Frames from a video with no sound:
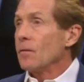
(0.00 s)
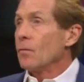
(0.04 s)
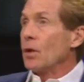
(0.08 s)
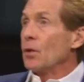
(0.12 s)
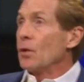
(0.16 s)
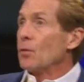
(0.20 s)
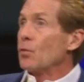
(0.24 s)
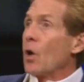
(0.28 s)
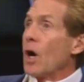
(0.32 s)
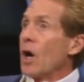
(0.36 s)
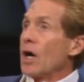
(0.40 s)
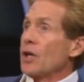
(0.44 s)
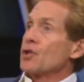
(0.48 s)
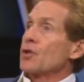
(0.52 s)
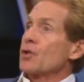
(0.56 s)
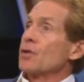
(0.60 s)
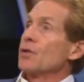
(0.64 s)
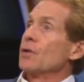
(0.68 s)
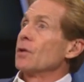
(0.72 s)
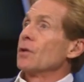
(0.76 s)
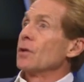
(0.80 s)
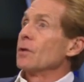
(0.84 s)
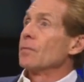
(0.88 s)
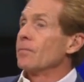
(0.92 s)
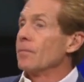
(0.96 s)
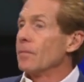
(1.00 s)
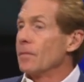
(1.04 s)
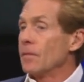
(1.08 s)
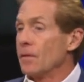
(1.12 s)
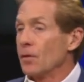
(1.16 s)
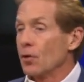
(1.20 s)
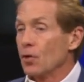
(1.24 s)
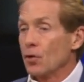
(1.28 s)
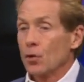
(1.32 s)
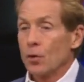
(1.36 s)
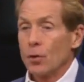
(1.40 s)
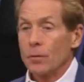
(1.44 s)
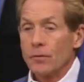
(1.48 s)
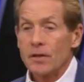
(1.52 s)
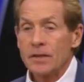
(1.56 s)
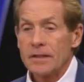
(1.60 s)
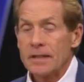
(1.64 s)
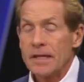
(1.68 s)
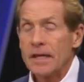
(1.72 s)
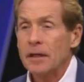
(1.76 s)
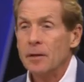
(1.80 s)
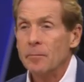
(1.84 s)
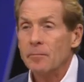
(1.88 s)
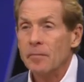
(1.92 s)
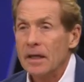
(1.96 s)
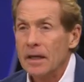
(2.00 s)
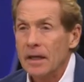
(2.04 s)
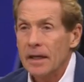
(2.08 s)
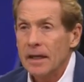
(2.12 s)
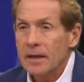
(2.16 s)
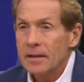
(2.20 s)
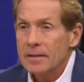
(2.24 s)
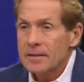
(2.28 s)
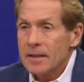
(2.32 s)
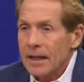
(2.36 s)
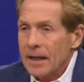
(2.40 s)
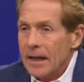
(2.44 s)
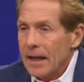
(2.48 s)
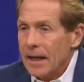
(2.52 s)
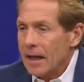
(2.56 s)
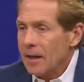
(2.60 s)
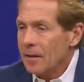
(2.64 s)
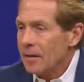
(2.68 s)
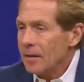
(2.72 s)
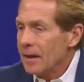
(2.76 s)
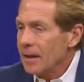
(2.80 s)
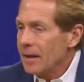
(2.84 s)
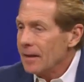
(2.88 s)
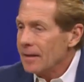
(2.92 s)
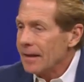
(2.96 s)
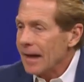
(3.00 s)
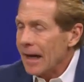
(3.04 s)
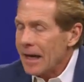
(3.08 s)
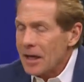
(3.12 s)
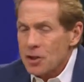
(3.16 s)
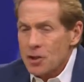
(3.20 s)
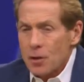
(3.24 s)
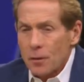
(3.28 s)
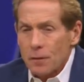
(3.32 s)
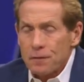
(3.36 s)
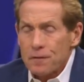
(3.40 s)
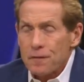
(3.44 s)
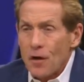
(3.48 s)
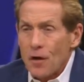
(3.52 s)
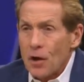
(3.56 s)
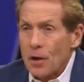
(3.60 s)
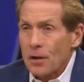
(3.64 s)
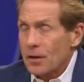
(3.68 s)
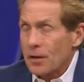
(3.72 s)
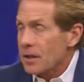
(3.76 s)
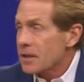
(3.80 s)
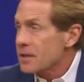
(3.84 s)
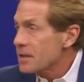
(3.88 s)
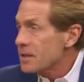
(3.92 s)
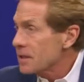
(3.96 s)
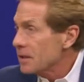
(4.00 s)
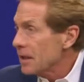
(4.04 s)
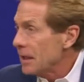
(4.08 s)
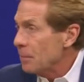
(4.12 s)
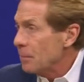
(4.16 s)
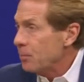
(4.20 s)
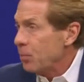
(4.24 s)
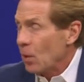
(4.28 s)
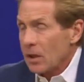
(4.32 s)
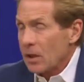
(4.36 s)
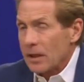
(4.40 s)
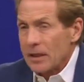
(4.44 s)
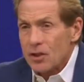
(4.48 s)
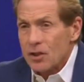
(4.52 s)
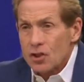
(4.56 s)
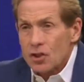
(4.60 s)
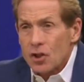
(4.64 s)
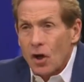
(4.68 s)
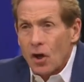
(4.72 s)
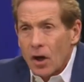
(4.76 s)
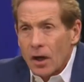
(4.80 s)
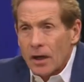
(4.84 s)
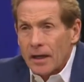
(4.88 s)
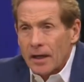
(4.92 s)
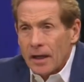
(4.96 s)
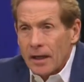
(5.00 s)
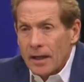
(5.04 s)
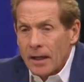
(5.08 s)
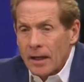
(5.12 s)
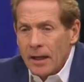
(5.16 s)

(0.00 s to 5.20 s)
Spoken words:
we'd watch the team meetings, and guys are falling asleep while he's talking.